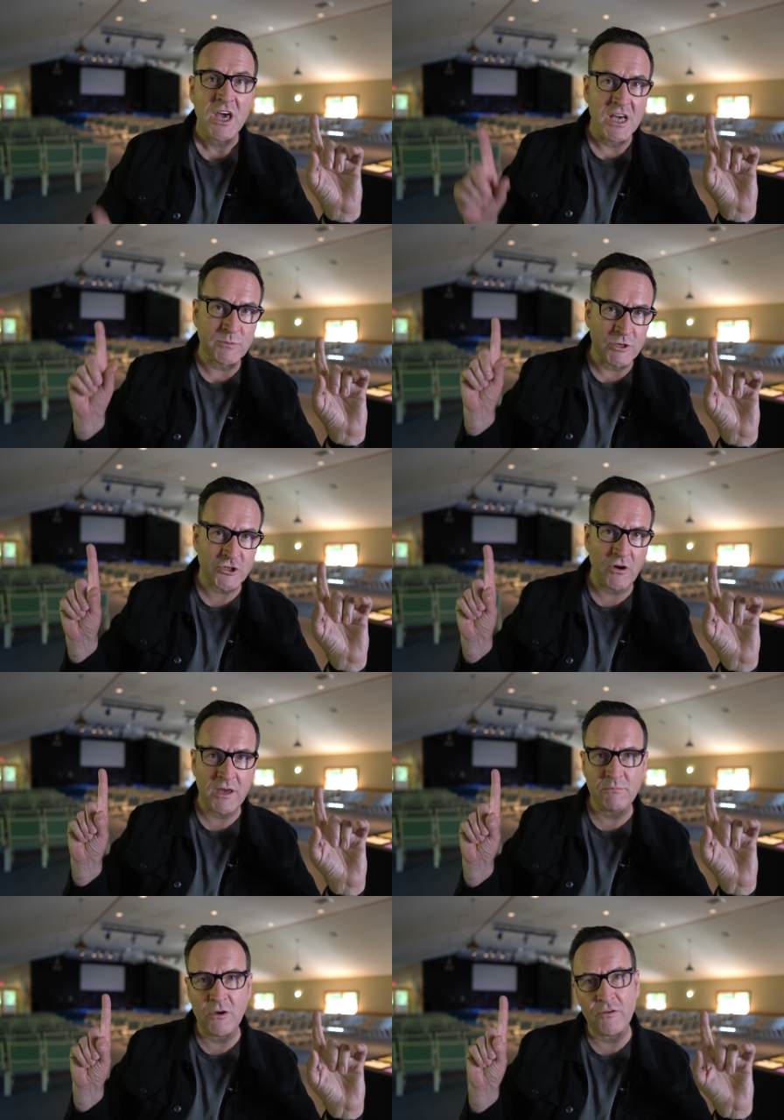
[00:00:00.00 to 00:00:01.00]
is we
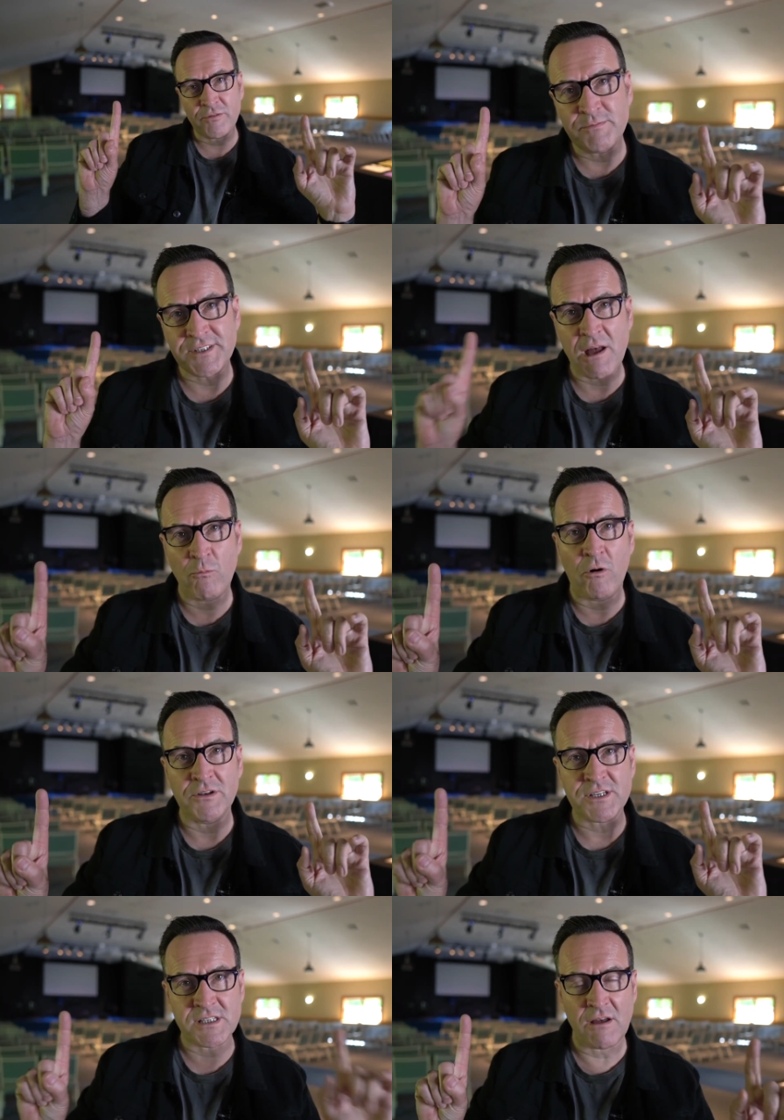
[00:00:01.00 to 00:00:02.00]
try and move from step
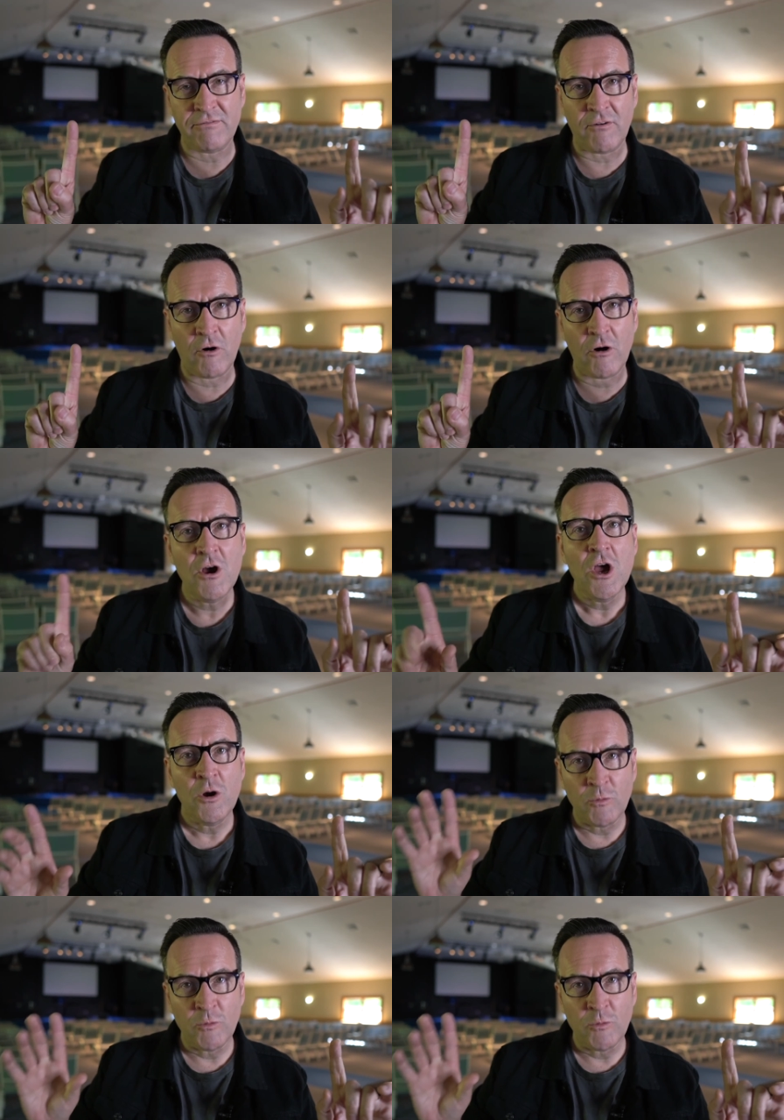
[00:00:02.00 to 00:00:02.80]
one to step four.